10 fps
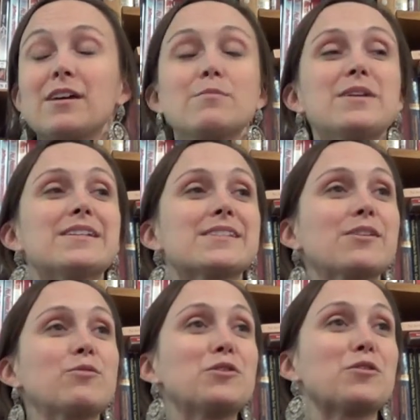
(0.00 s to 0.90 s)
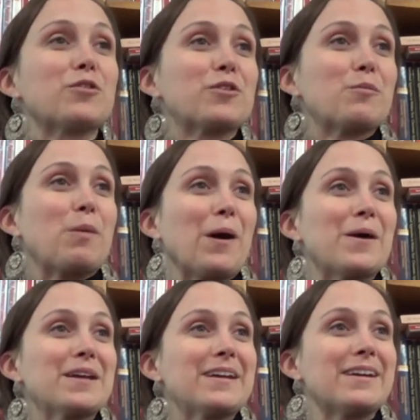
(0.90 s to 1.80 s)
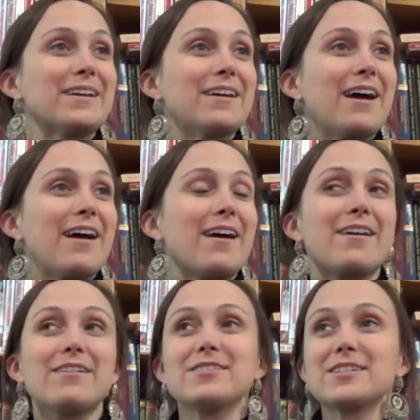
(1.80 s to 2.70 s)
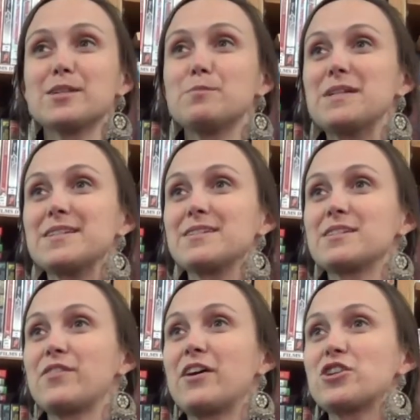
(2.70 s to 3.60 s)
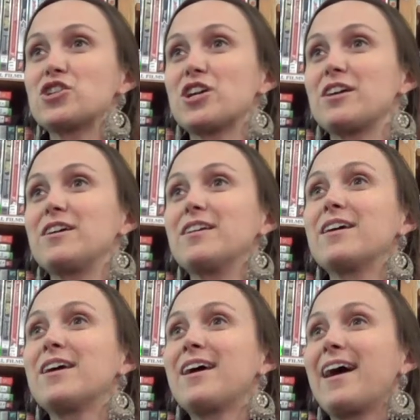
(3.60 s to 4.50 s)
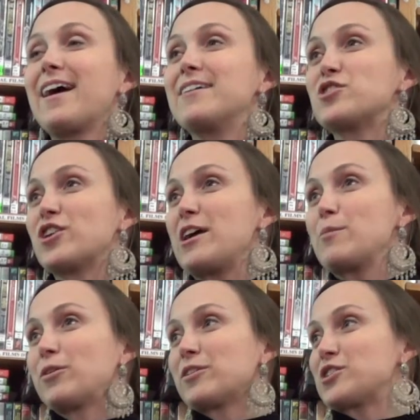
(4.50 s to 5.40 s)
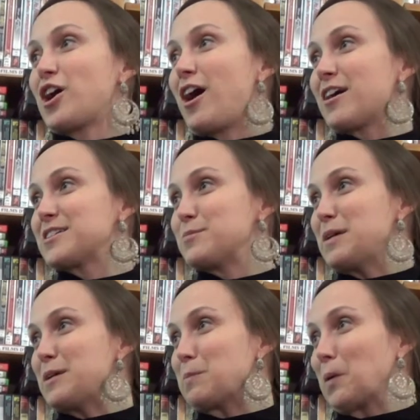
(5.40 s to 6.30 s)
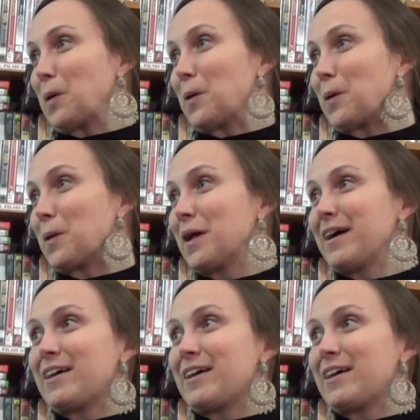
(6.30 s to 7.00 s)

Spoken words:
It means like when you go to the party and it's a business function and you're able to talk to people,